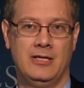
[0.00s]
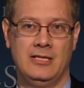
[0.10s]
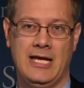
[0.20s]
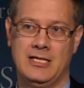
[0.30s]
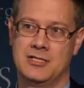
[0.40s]

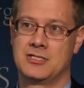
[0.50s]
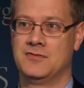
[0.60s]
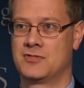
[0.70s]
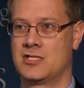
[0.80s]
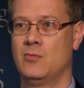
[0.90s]
And that is
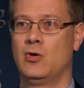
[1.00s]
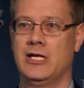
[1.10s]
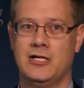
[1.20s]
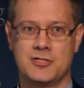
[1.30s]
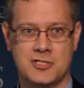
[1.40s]
if
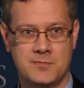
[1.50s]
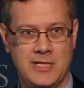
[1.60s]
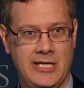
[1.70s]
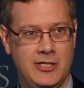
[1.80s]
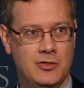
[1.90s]
someone else is
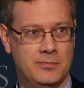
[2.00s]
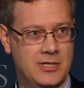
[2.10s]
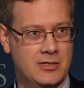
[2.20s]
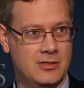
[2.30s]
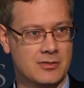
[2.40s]
paying your
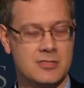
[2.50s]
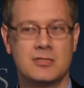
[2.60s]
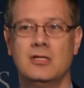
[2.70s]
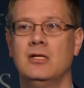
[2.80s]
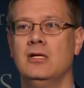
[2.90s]
bills,